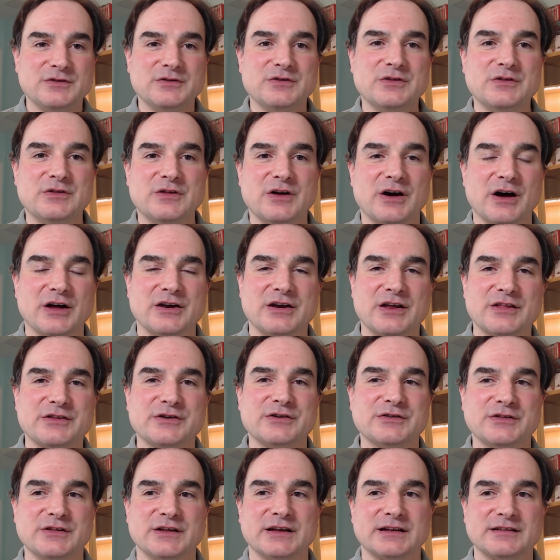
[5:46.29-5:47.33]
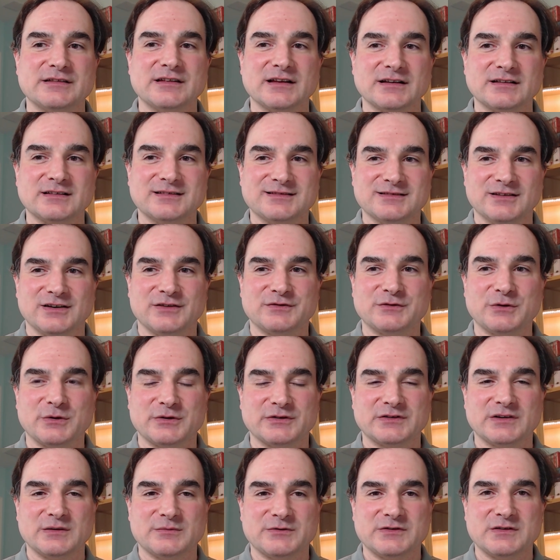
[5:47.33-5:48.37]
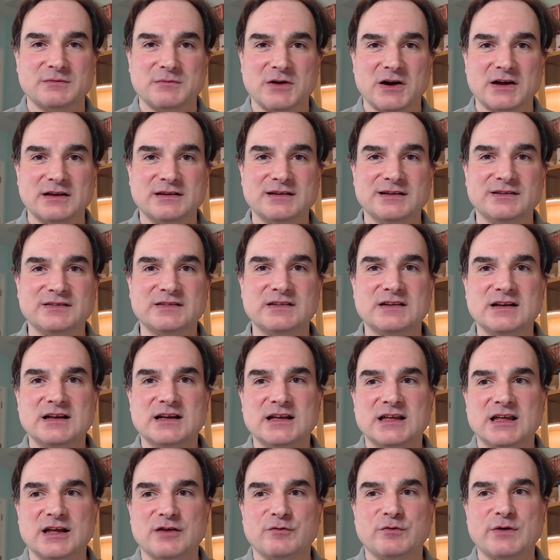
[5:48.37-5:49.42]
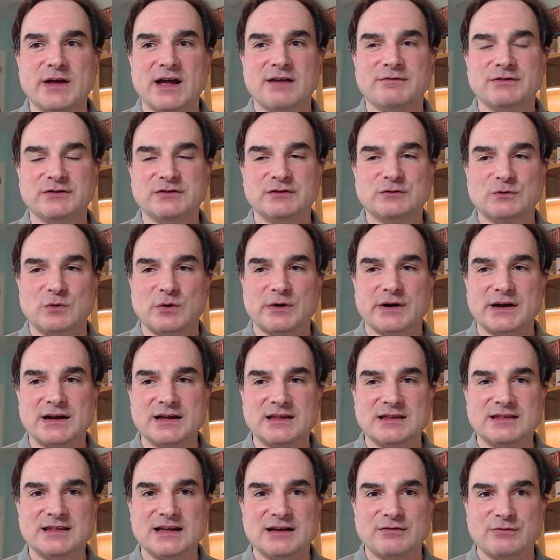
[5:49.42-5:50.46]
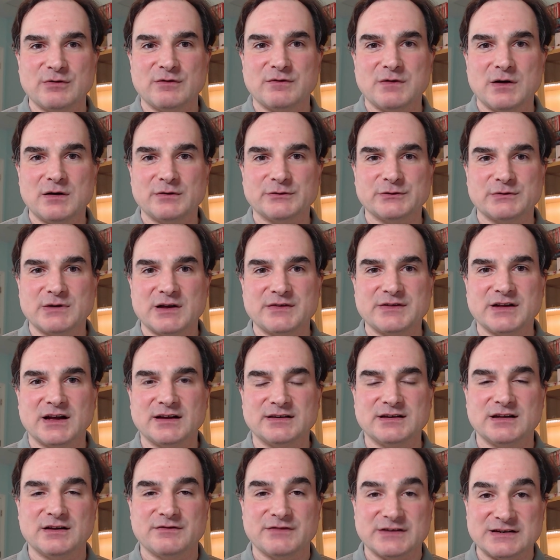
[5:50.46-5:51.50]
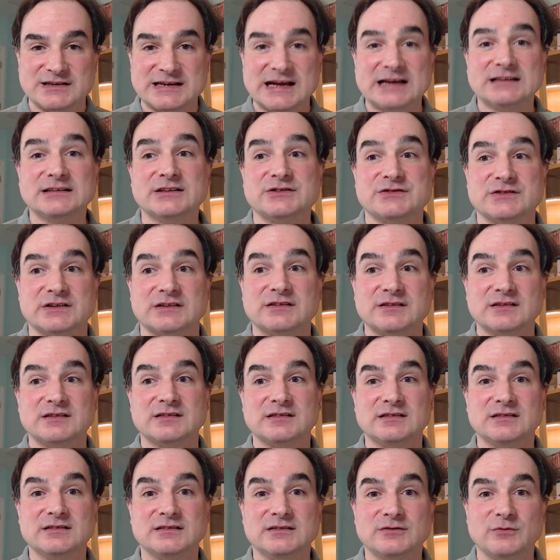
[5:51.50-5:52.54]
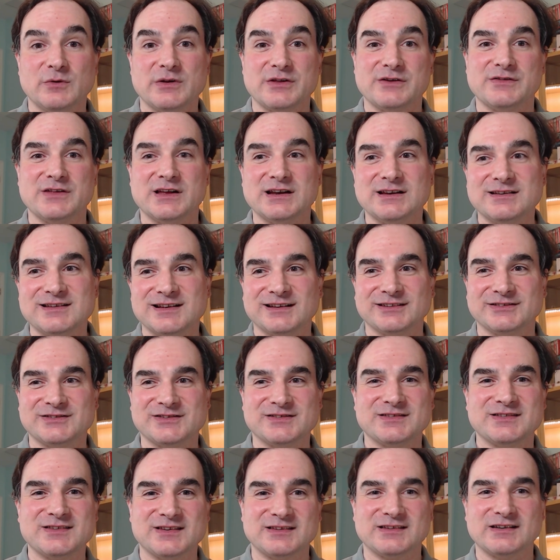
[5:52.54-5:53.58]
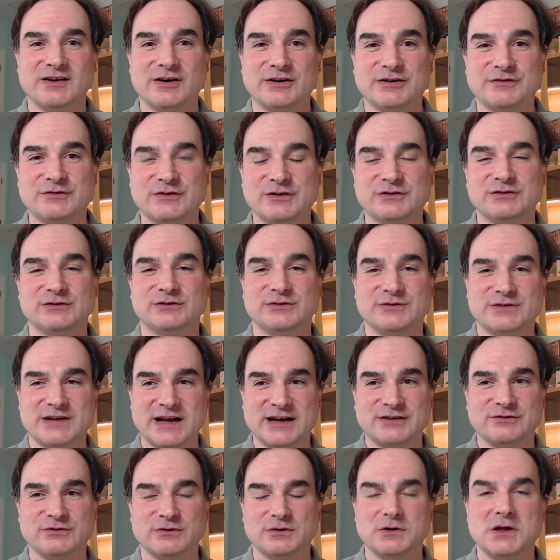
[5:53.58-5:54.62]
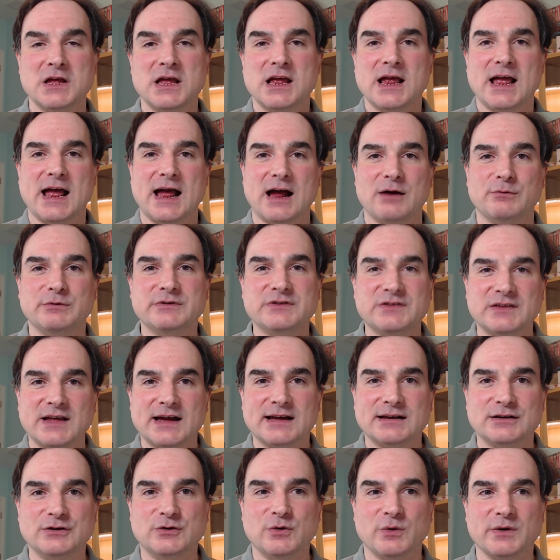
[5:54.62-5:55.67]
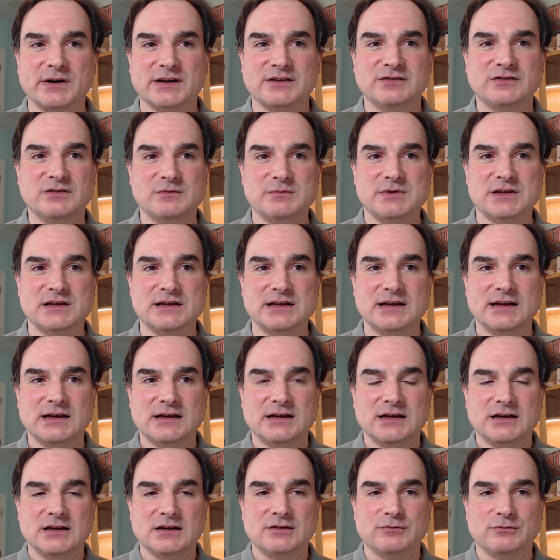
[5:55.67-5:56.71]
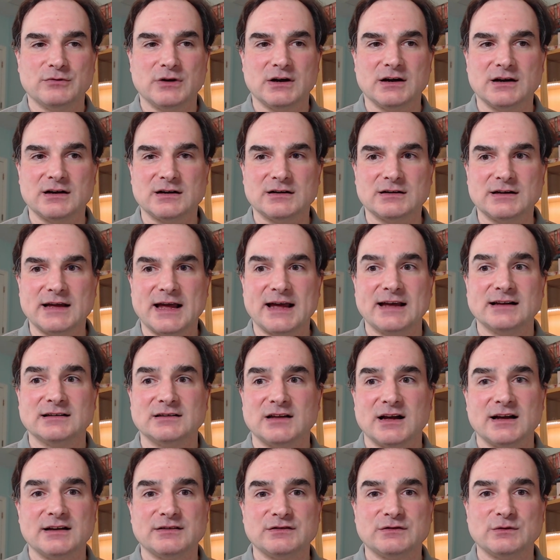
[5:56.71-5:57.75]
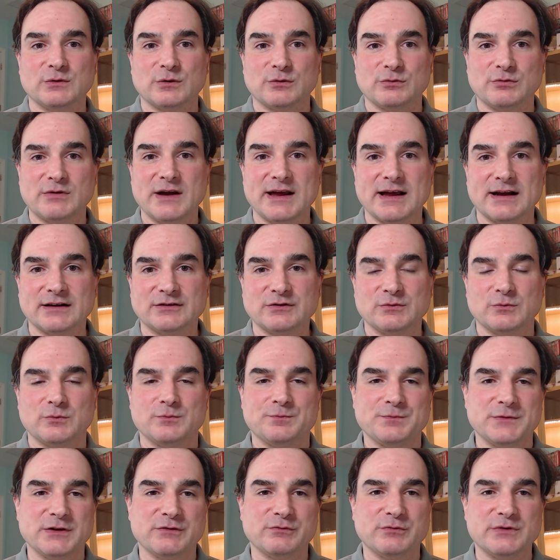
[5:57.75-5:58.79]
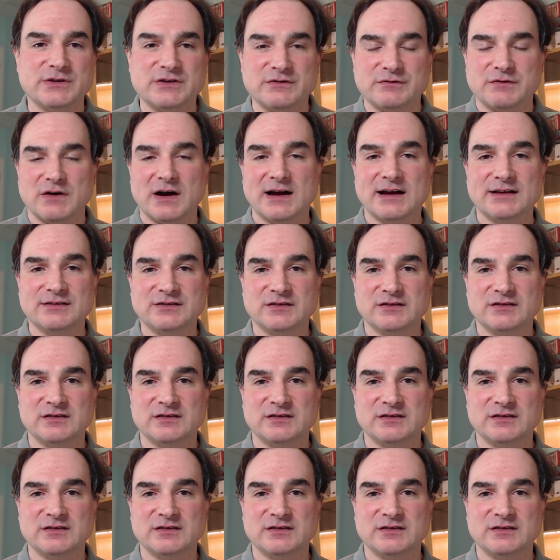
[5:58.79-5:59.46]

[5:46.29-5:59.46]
another thing that, of course, comes to mind is if we have a story that revolves around the idea of intelligence, whether that intelligence is artificial or natural, how is that going to be uh, analyzed or ranked? If we devise some